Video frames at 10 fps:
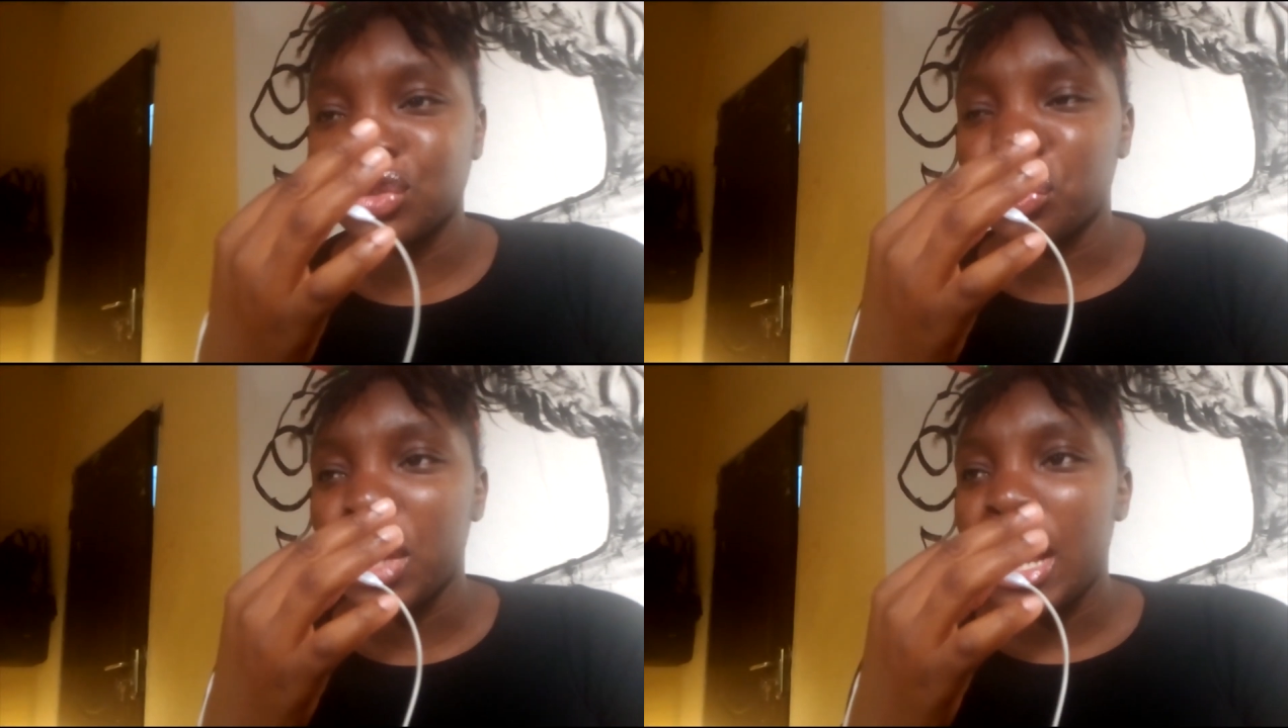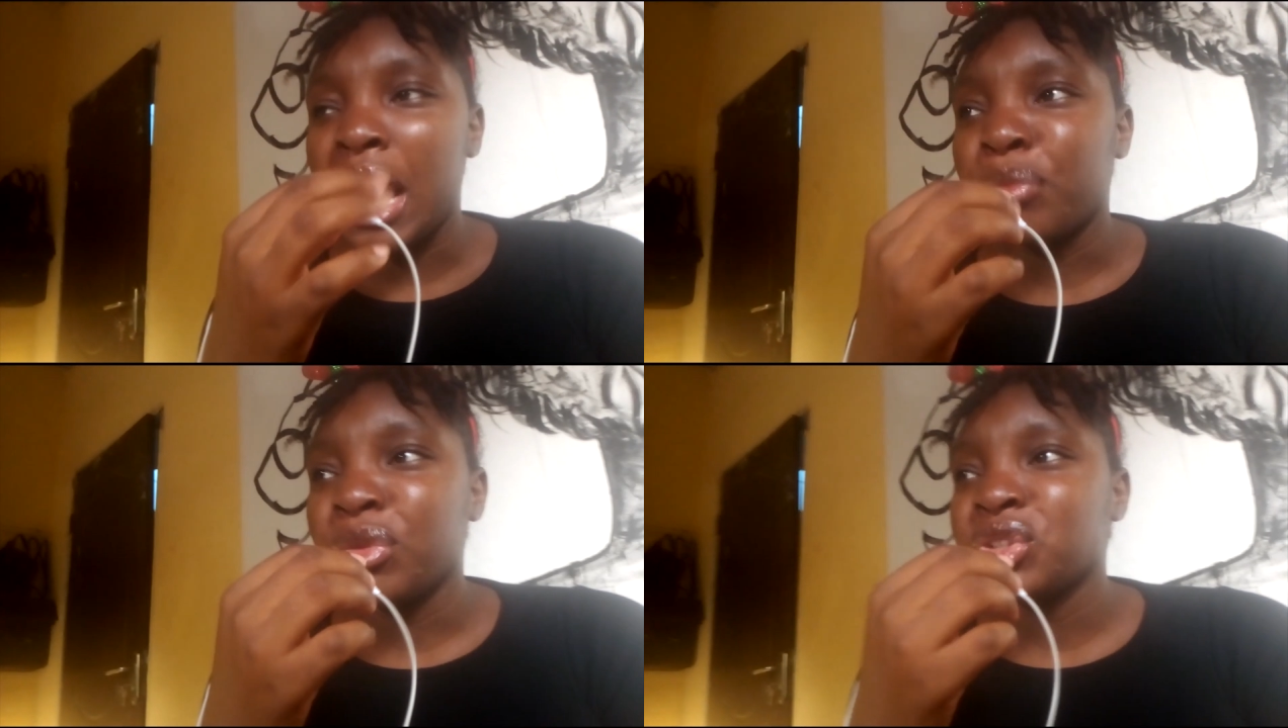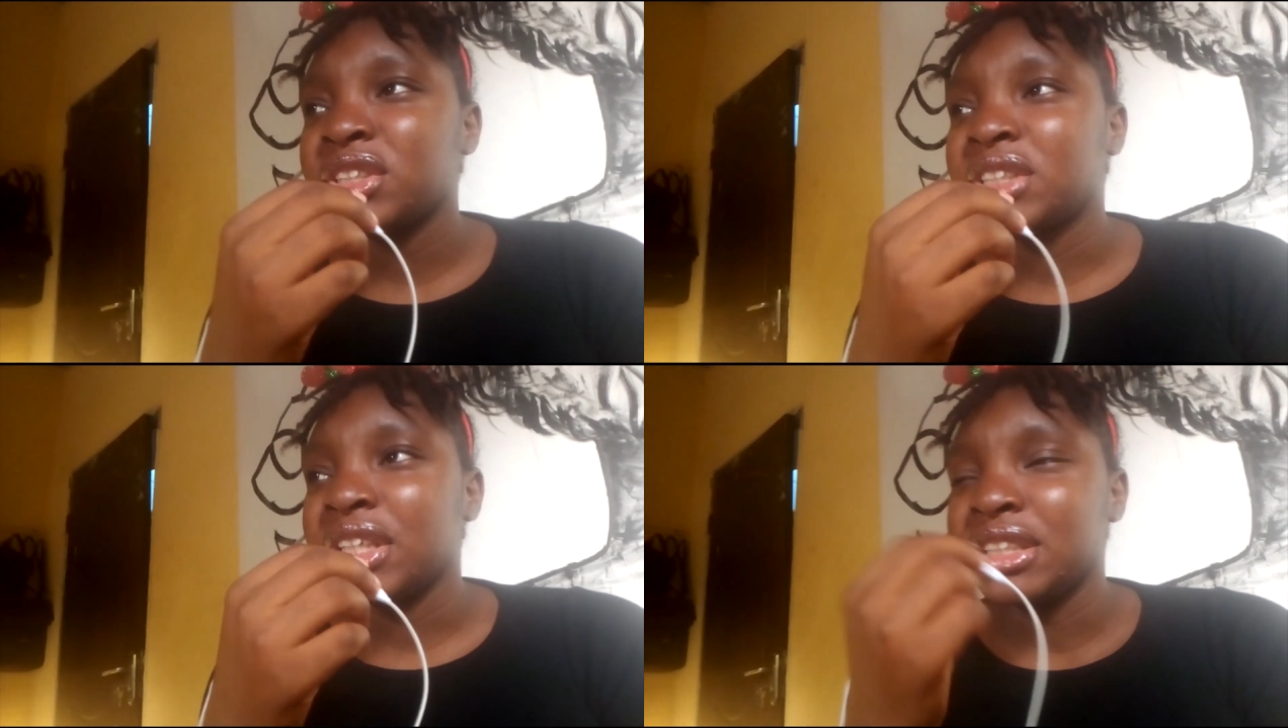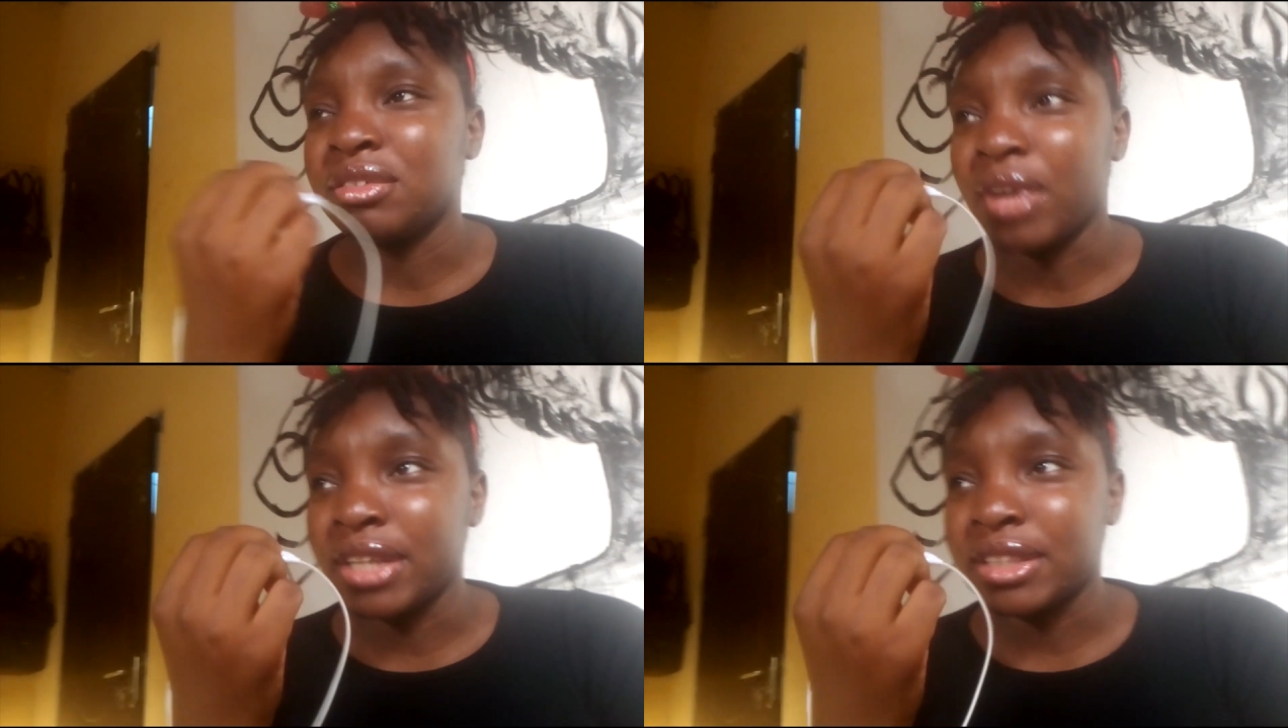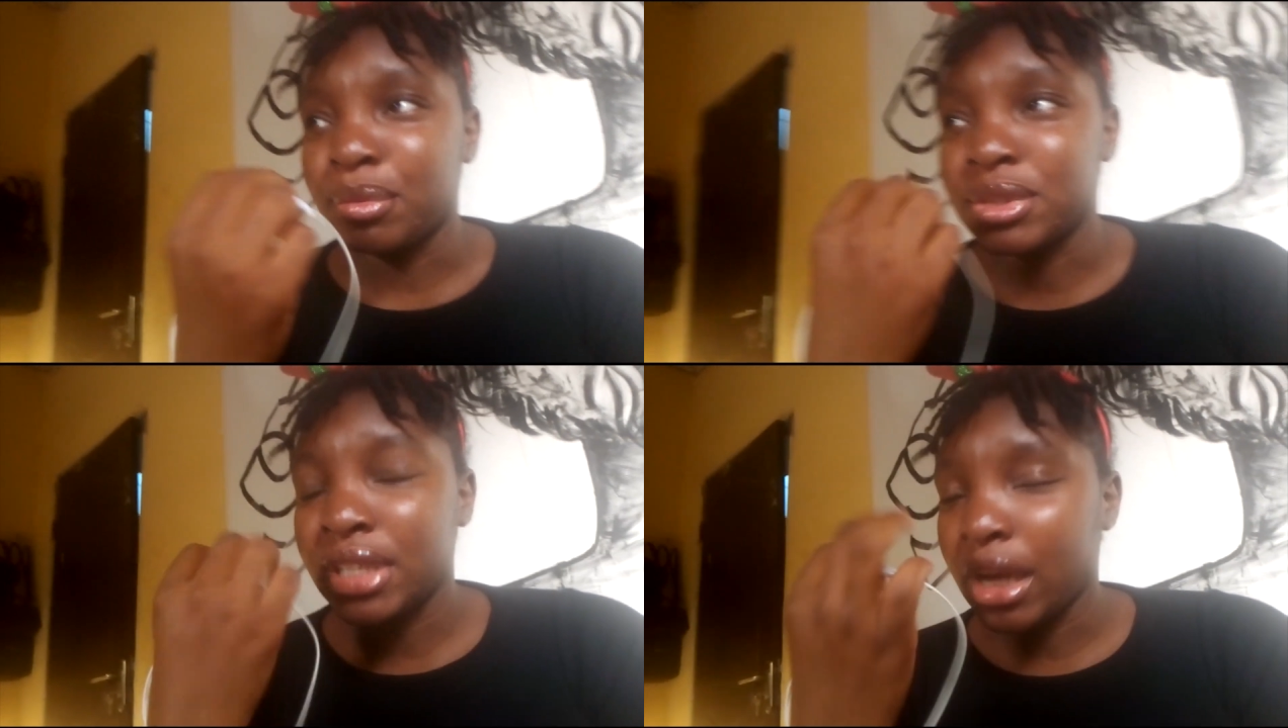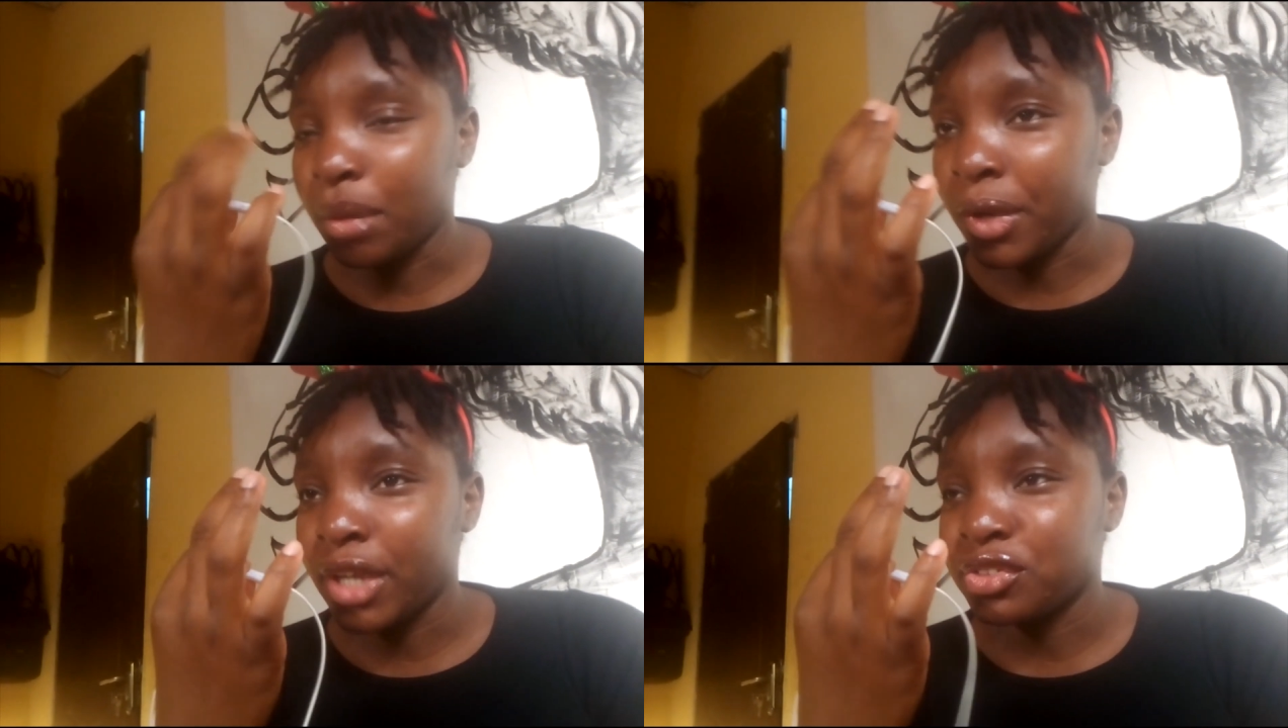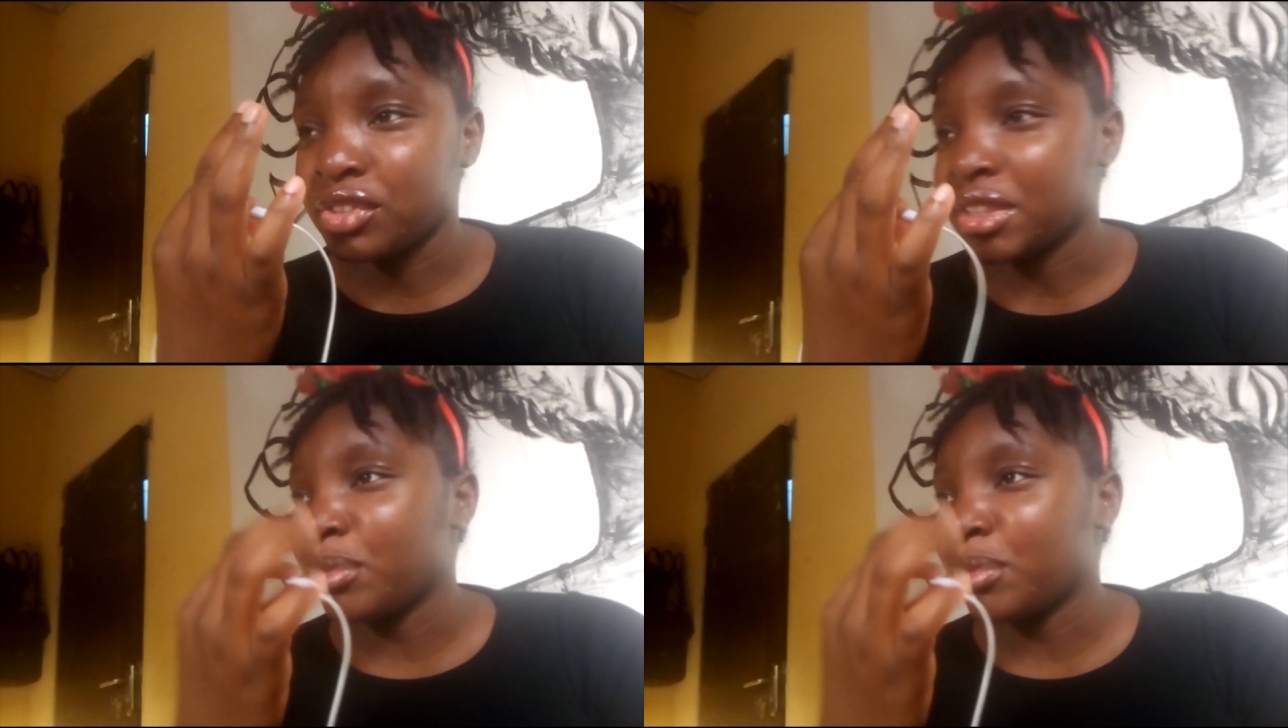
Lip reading: So I'm not just saying rice, I'm seeing carbohydrates.